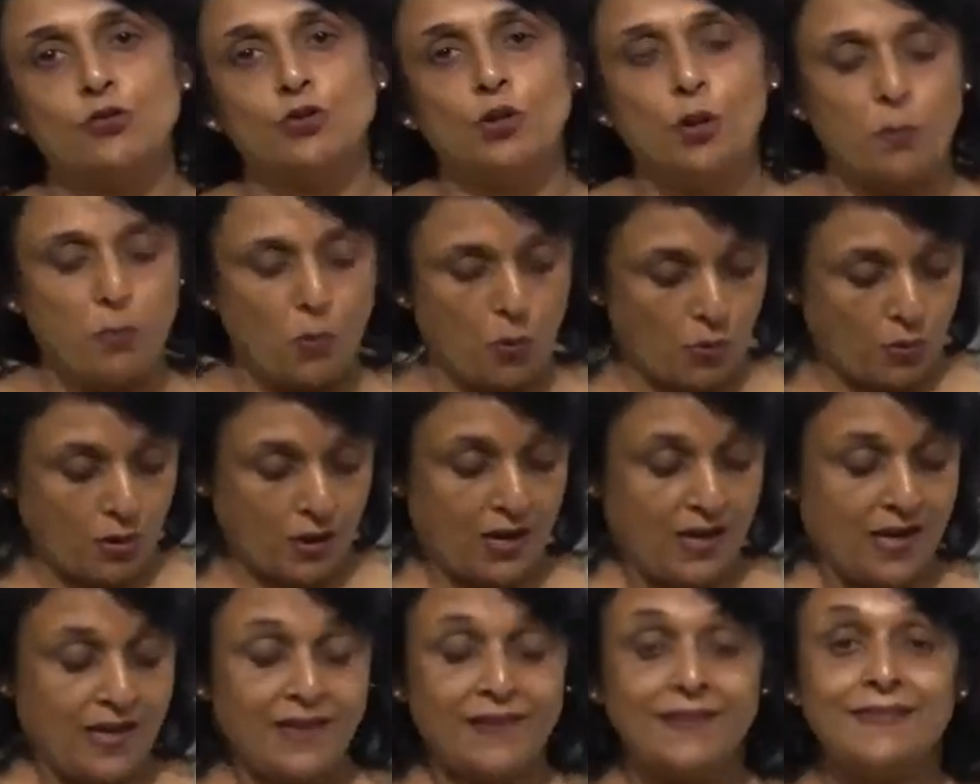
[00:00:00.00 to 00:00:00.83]
to the bone.
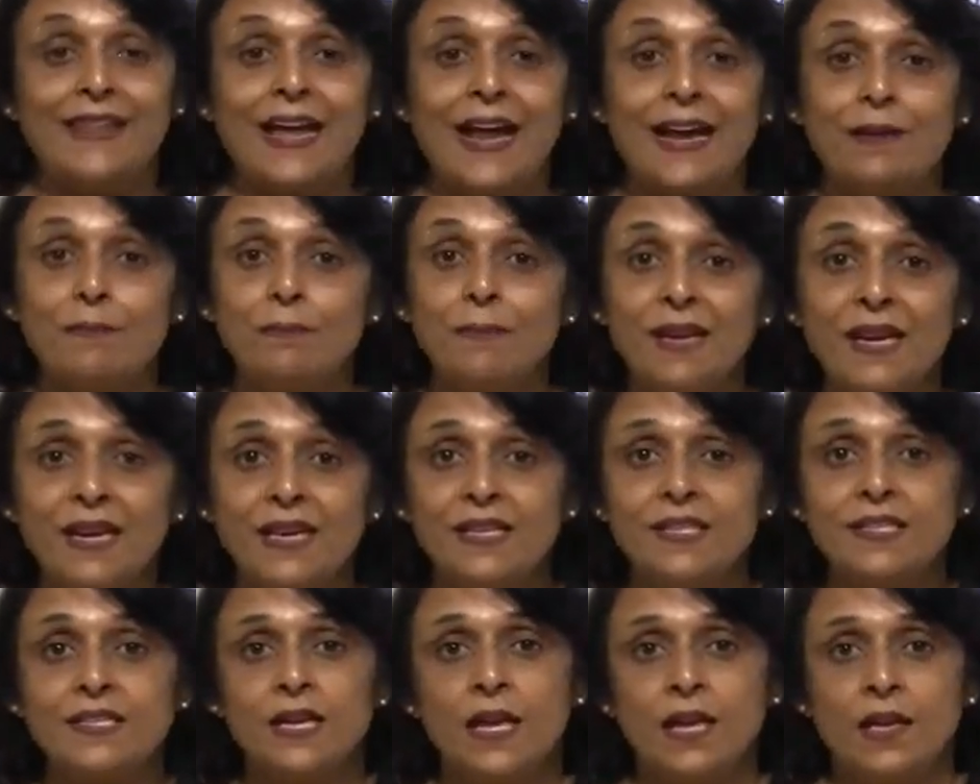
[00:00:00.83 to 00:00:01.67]
That
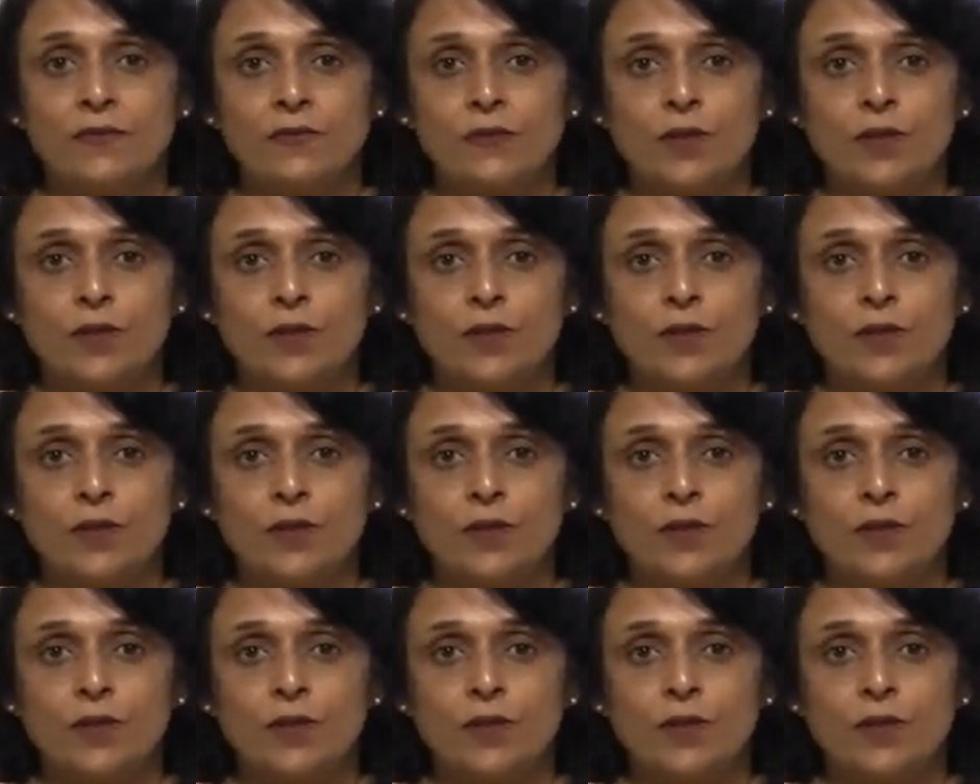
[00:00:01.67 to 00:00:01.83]
means